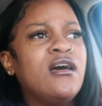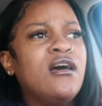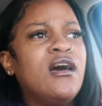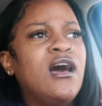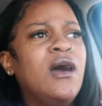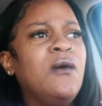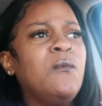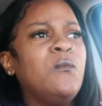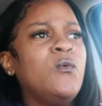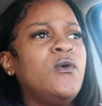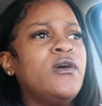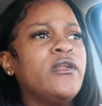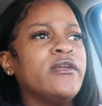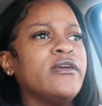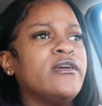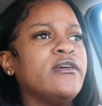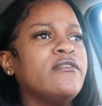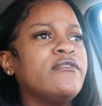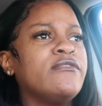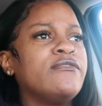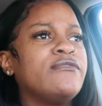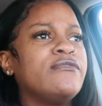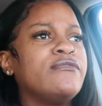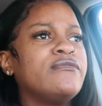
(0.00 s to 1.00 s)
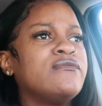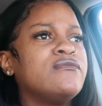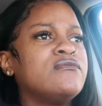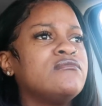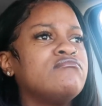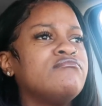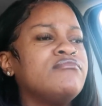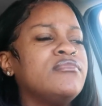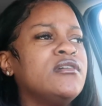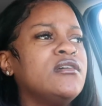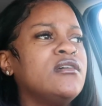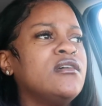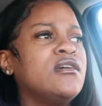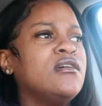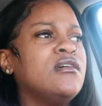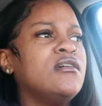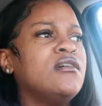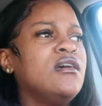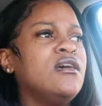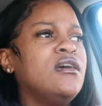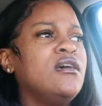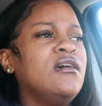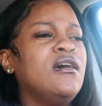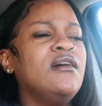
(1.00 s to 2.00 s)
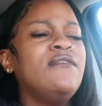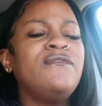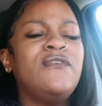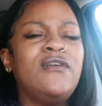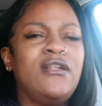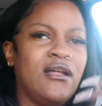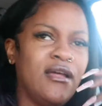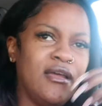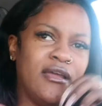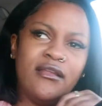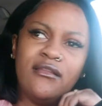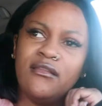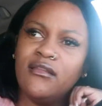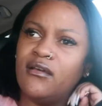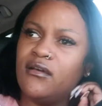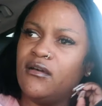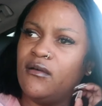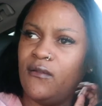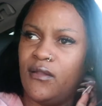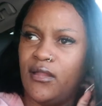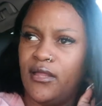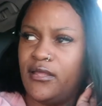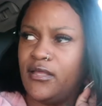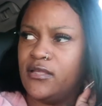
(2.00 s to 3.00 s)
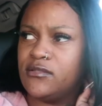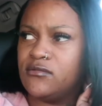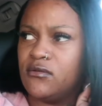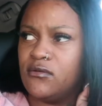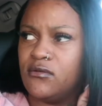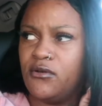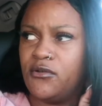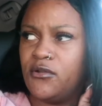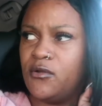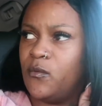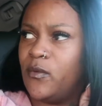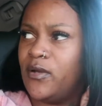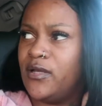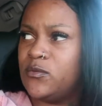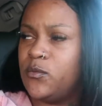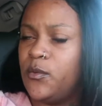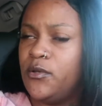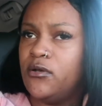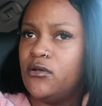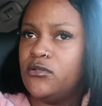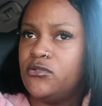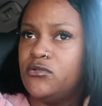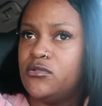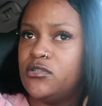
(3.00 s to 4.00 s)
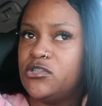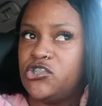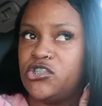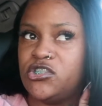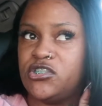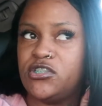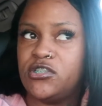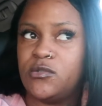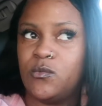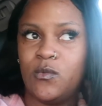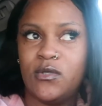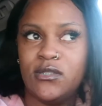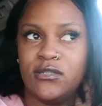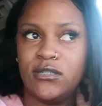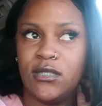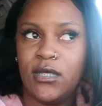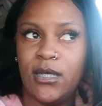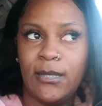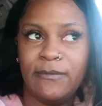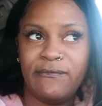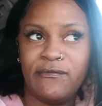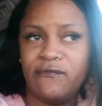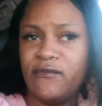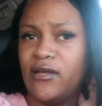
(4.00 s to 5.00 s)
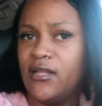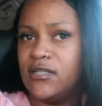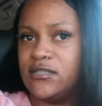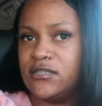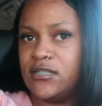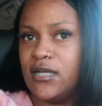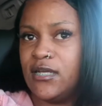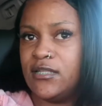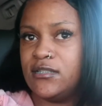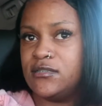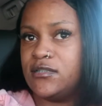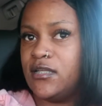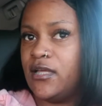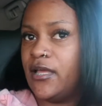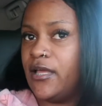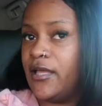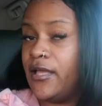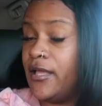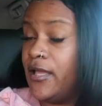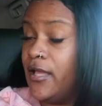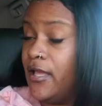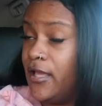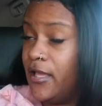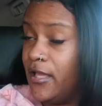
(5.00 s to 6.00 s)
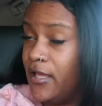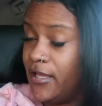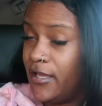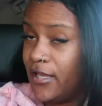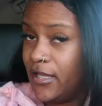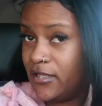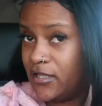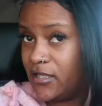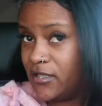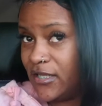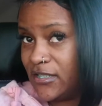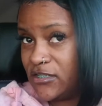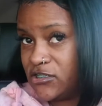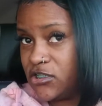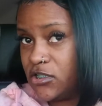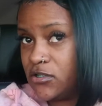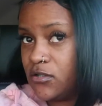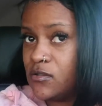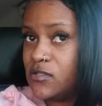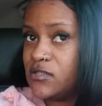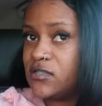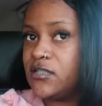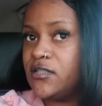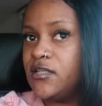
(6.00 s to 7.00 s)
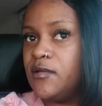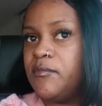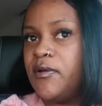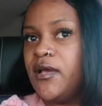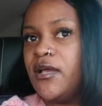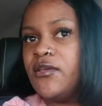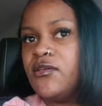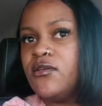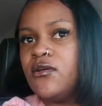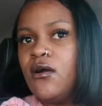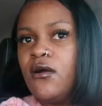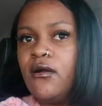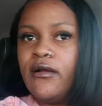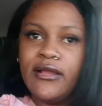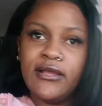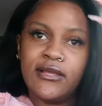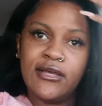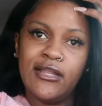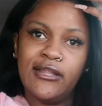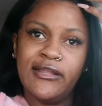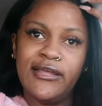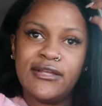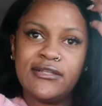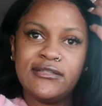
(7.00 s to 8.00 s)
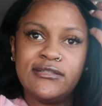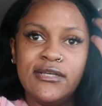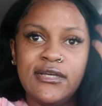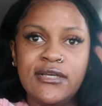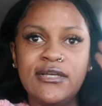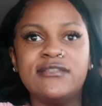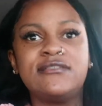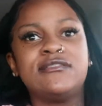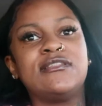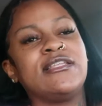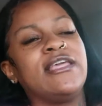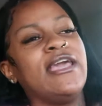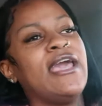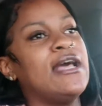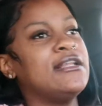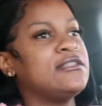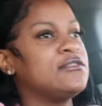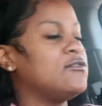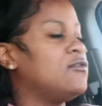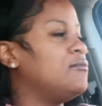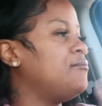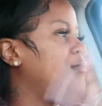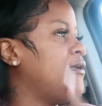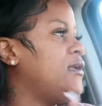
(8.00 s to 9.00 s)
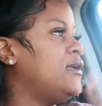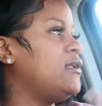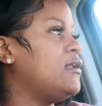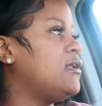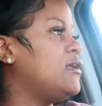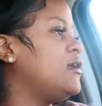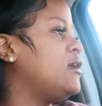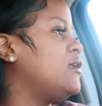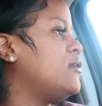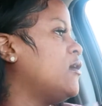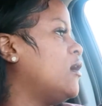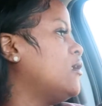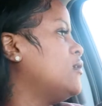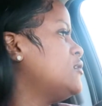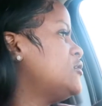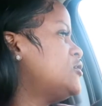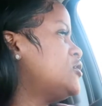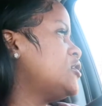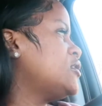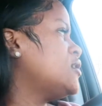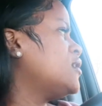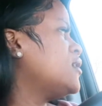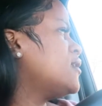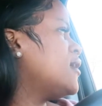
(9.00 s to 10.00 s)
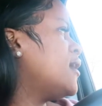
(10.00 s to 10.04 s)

I would've, but I feel like no, like it's gonna go to waste. We're gonna use it just this one time for Valentine's Day, and then that shit gonna sit in the backyard and collect dust. The cat's gonna be in it and all this shit.